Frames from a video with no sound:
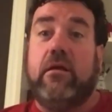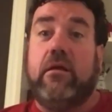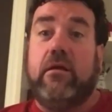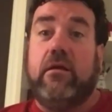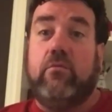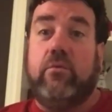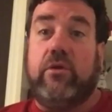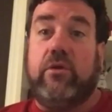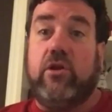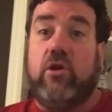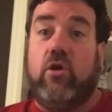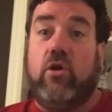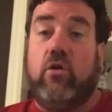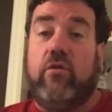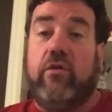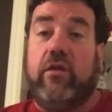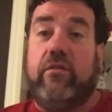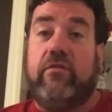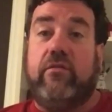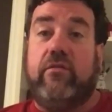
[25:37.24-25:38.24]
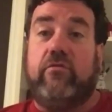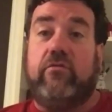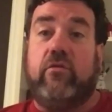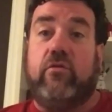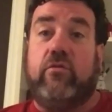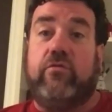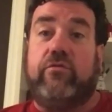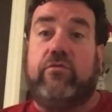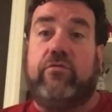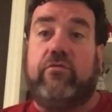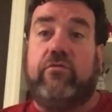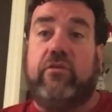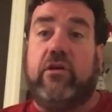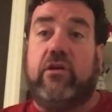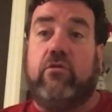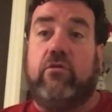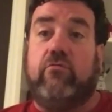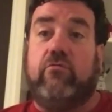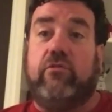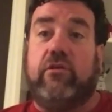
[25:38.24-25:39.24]
We know that those three
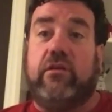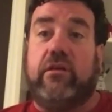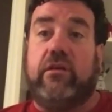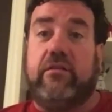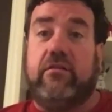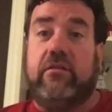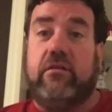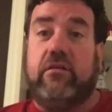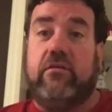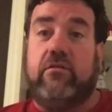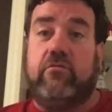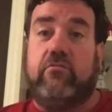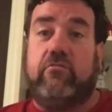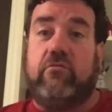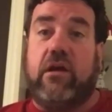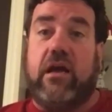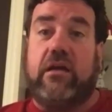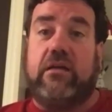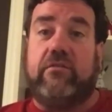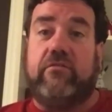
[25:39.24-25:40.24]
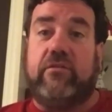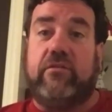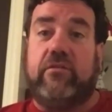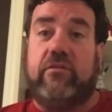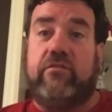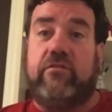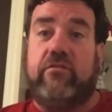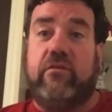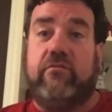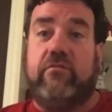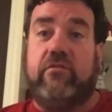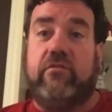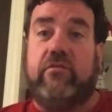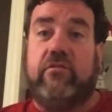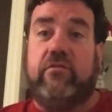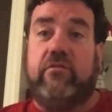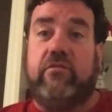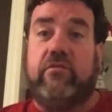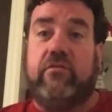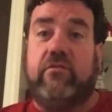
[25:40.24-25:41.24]
are really the rock of this
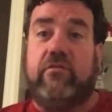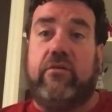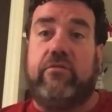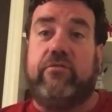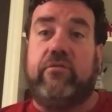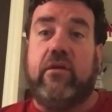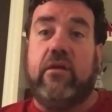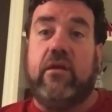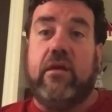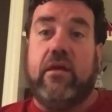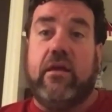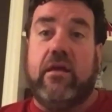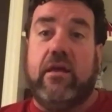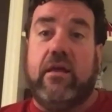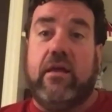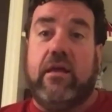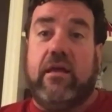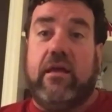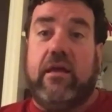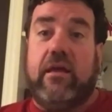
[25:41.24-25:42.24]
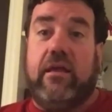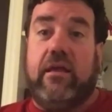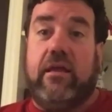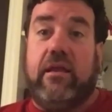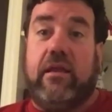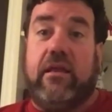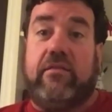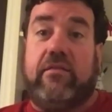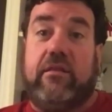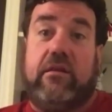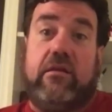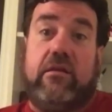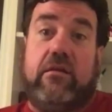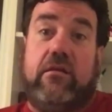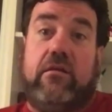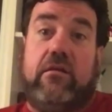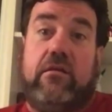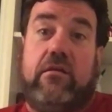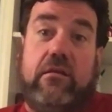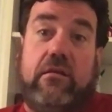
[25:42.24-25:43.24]
clubhouse. And I think
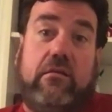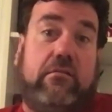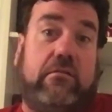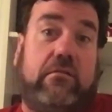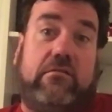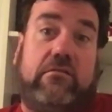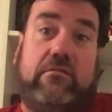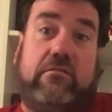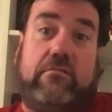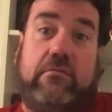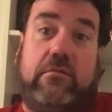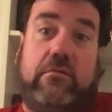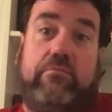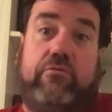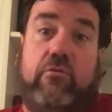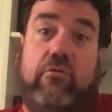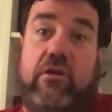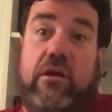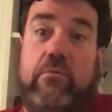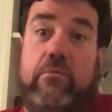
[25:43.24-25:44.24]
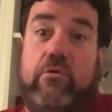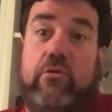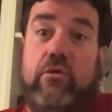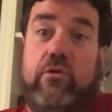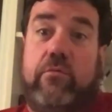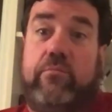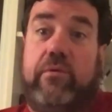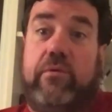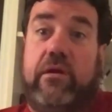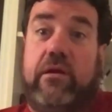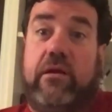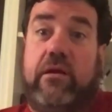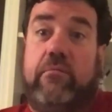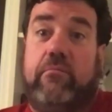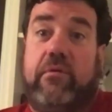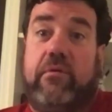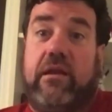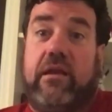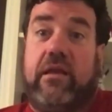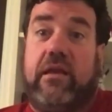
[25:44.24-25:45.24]
the program couldn't be in
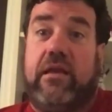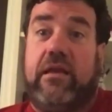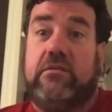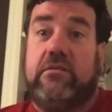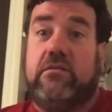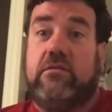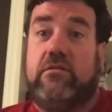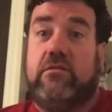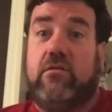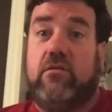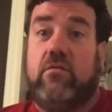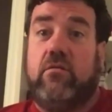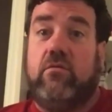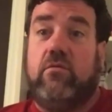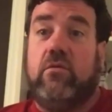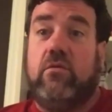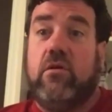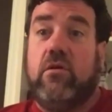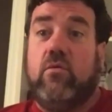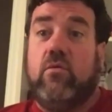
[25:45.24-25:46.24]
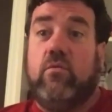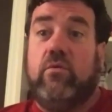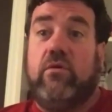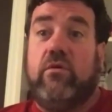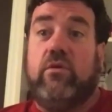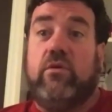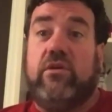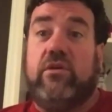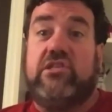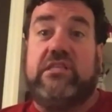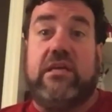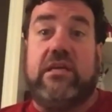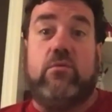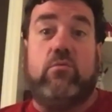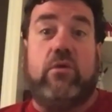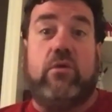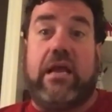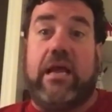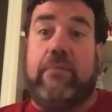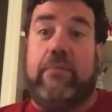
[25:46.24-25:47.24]
better hands. We've seen
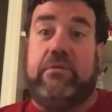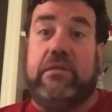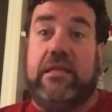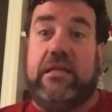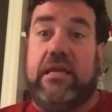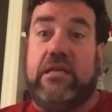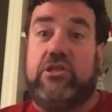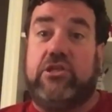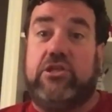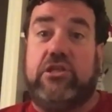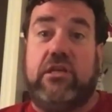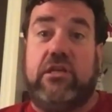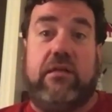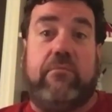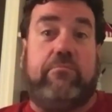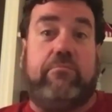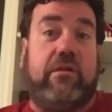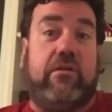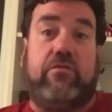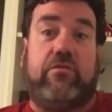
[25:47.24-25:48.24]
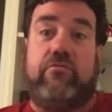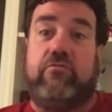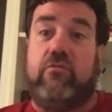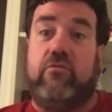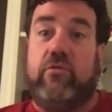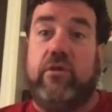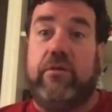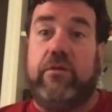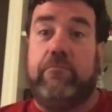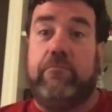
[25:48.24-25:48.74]
what happened last year. They've been through it.